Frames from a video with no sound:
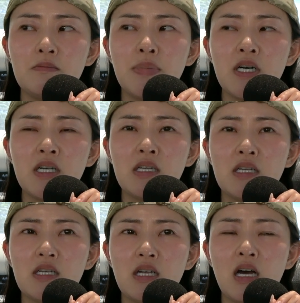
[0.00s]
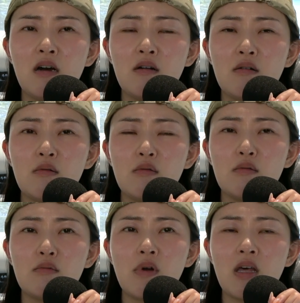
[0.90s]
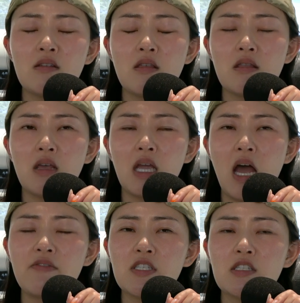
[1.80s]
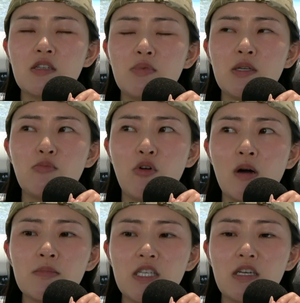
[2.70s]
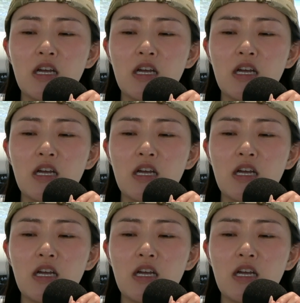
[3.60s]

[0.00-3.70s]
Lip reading: But now, rather than like having to be prompted,